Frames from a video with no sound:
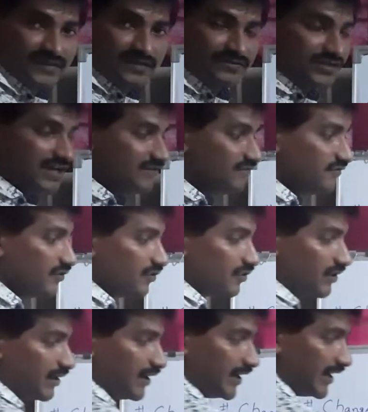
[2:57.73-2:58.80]
Therefore,
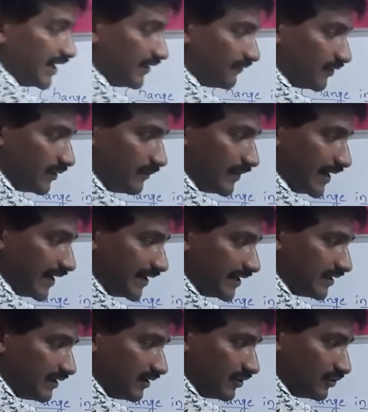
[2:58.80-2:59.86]
it will
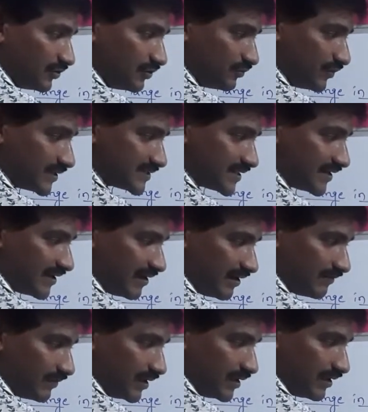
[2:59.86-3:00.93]
bend towards a
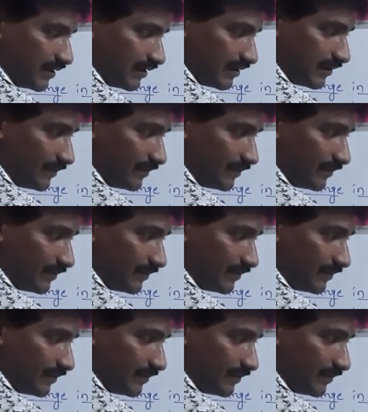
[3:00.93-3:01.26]
normal.